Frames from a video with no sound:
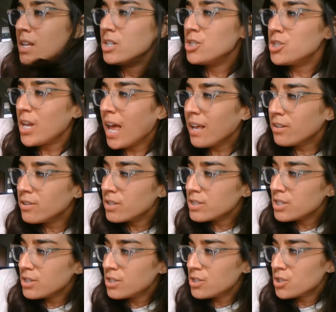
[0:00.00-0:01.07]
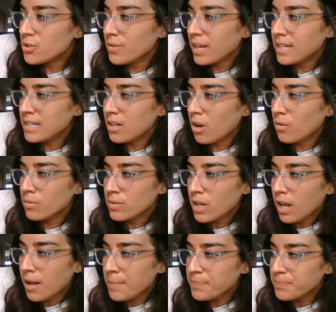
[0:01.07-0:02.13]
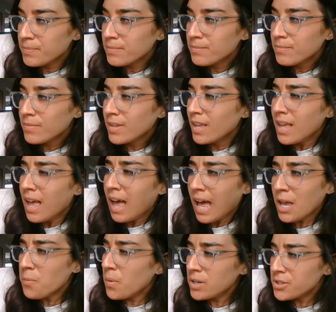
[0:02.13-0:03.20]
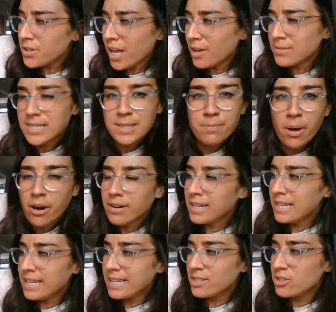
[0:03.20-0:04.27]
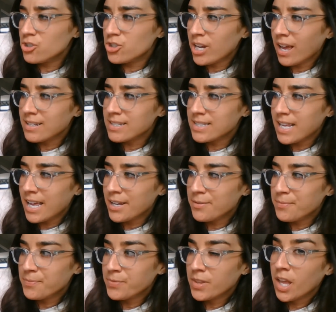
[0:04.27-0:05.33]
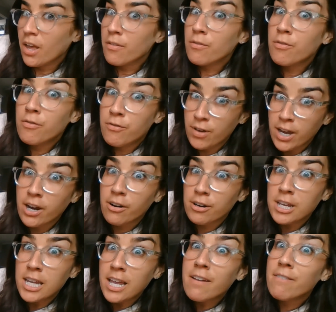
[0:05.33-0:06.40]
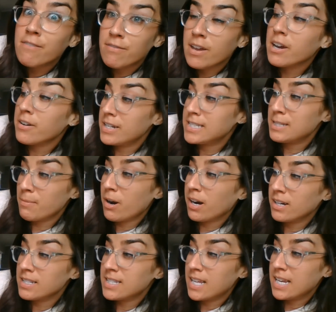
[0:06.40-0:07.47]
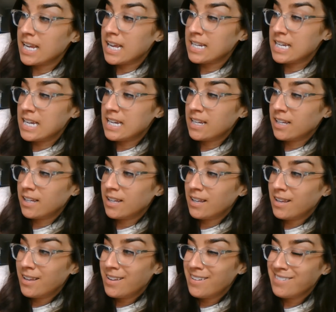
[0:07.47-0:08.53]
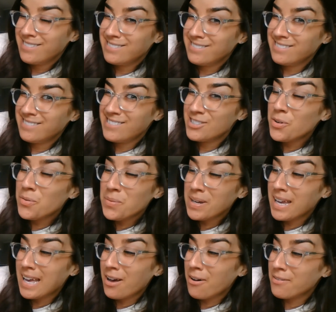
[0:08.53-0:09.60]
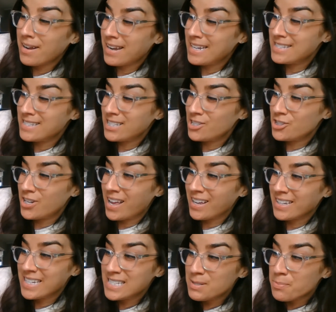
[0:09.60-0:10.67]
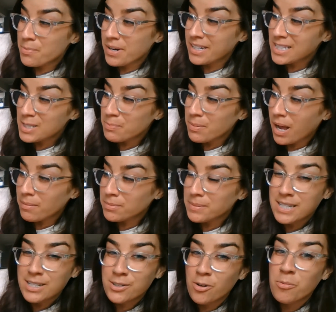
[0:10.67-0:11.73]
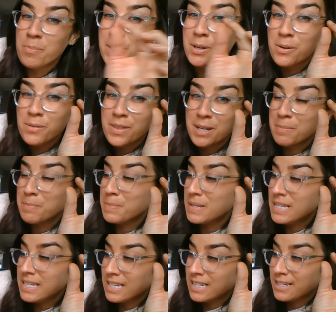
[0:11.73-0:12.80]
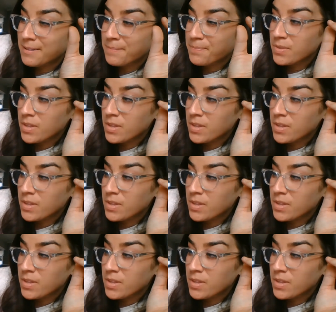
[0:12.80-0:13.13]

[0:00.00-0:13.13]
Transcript: Jack looked at the pteranodon. Oh, um, I wonder how smart he is, Jack said. Very, very smart, said Annie. Mm, don't count on it, said Jack. His brain's probably no bigger than a bean.